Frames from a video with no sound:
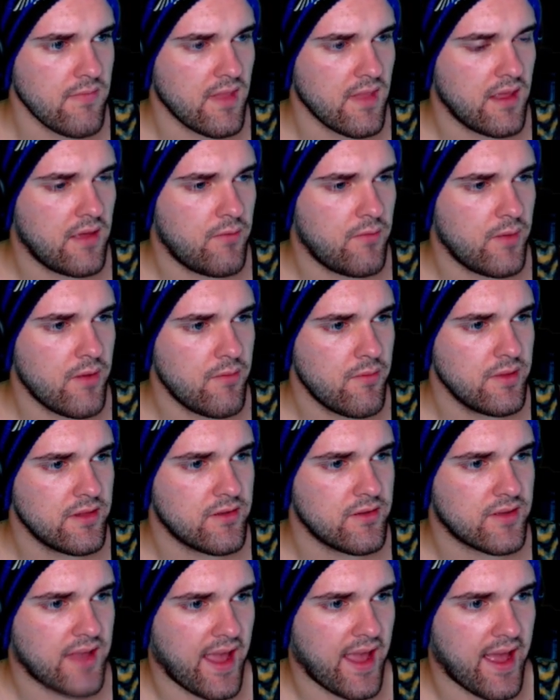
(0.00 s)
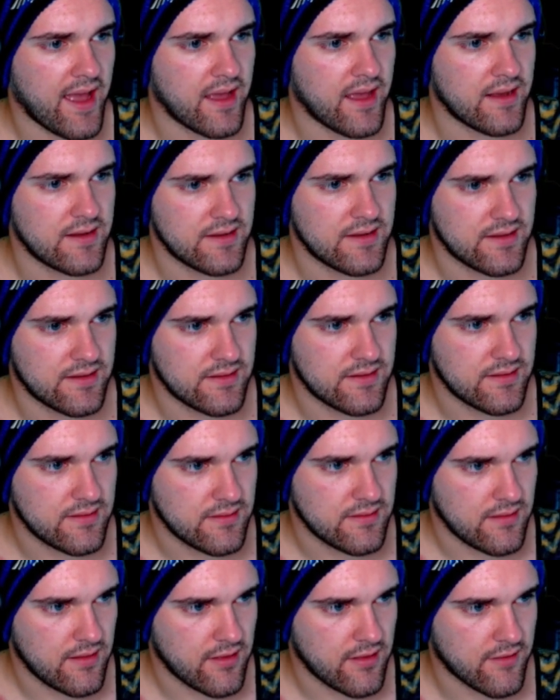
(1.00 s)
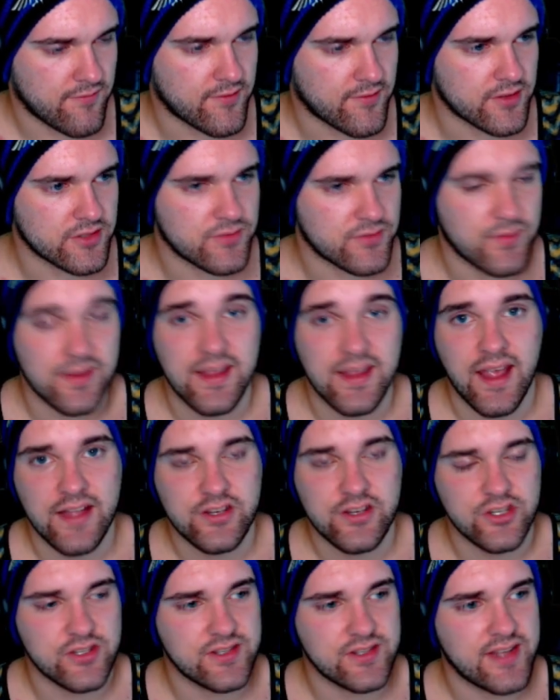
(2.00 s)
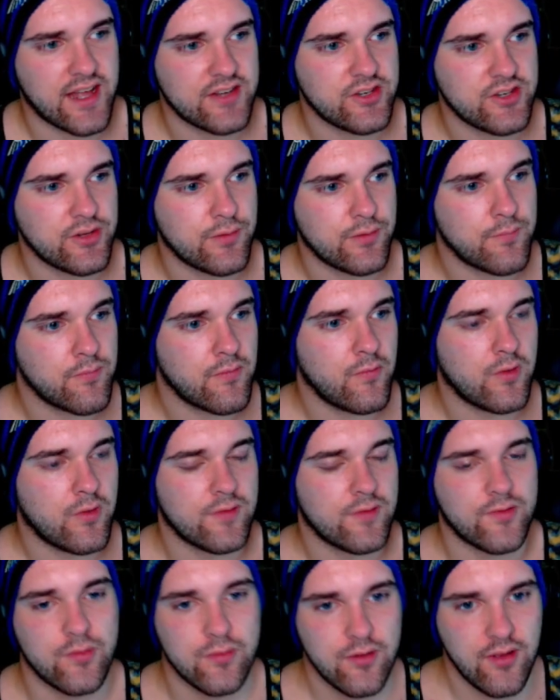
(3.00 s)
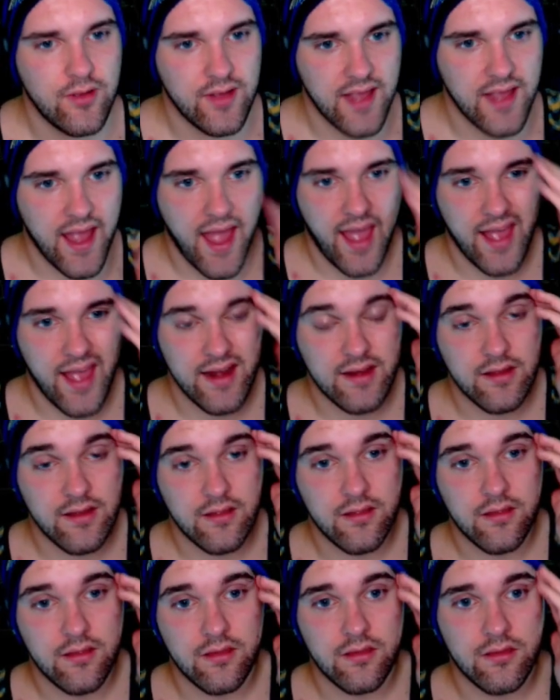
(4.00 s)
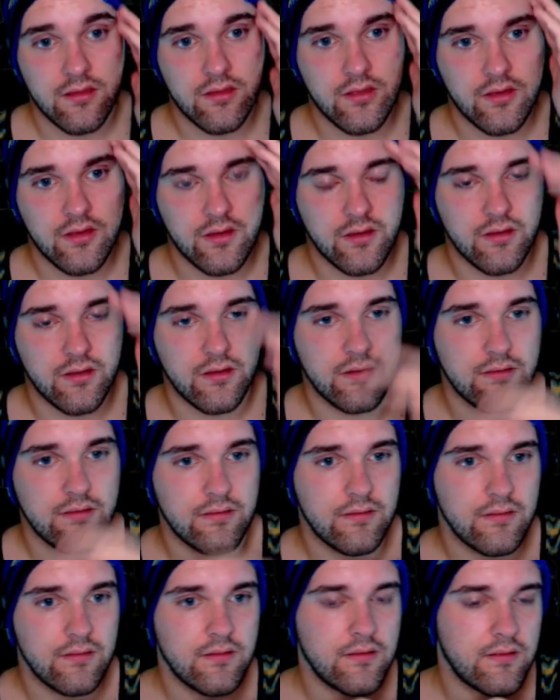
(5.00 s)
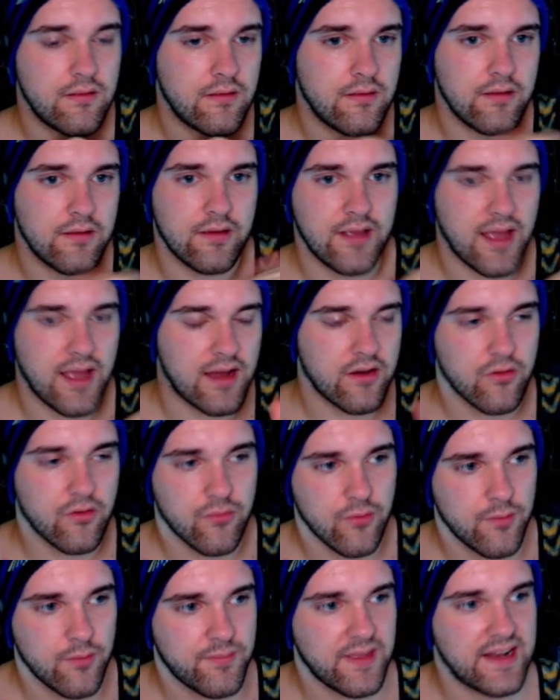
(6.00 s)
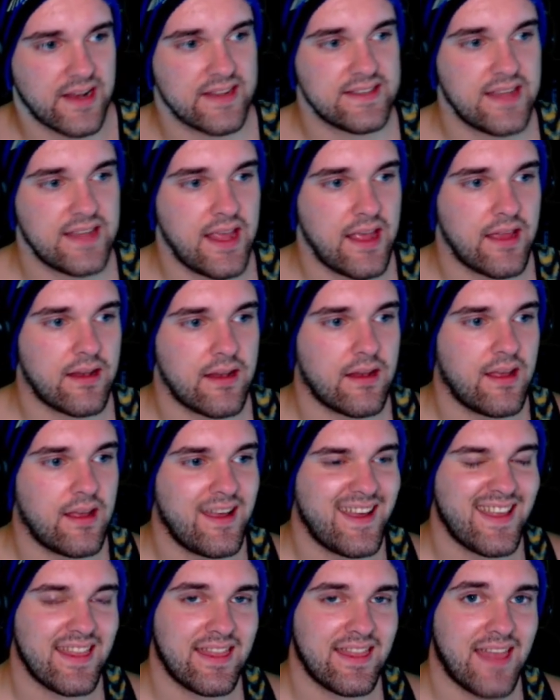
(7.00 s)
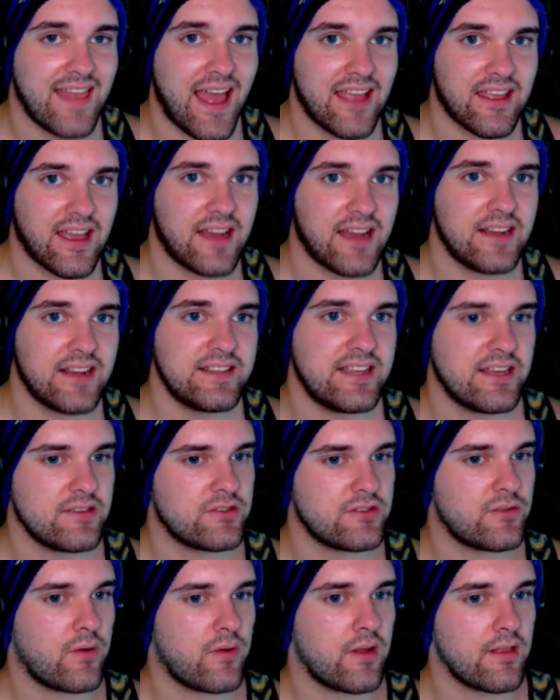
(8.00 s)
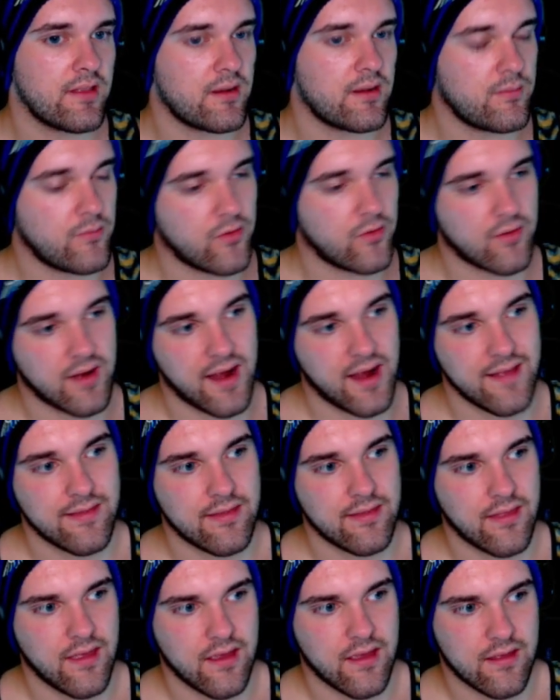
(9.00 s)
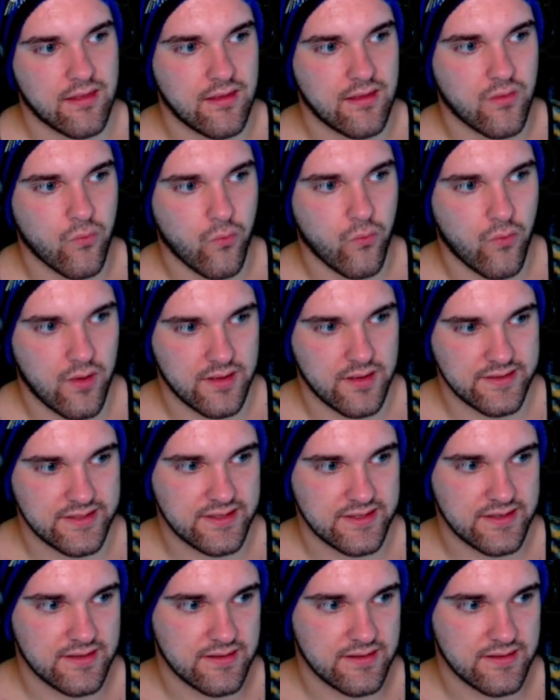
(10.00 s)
if we go and look at the first one, the ancient statue, well, if you look at the the kind of group that it's in, that kind of tells you a little more, I think, than what